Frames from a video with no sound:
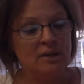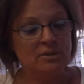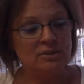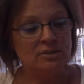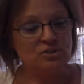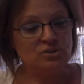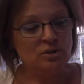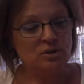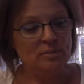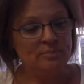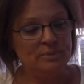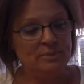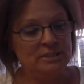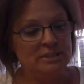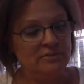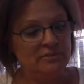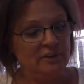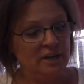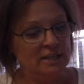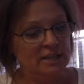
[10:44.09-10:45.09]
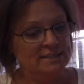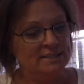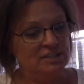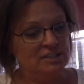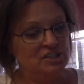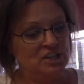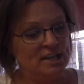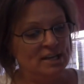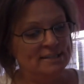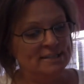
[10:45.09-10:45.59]
"The Trump and DeVos
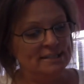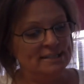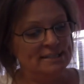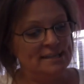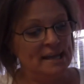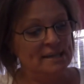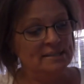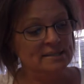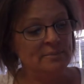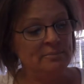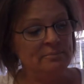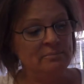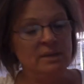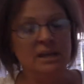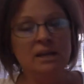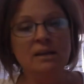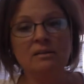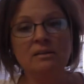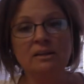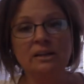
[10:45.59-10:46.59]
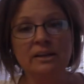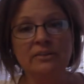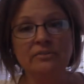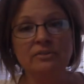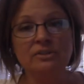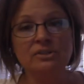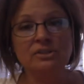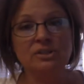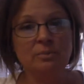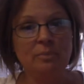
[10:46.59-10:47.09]
agenda takes a meat
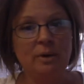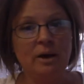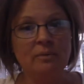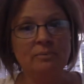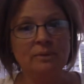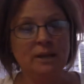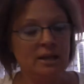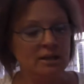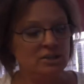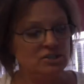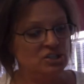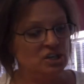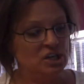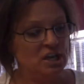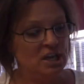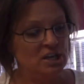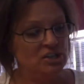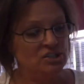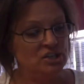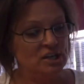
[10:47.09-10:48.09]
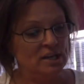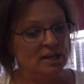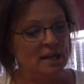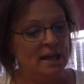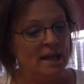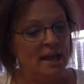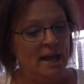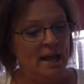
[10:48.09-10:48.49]
cleaver to public education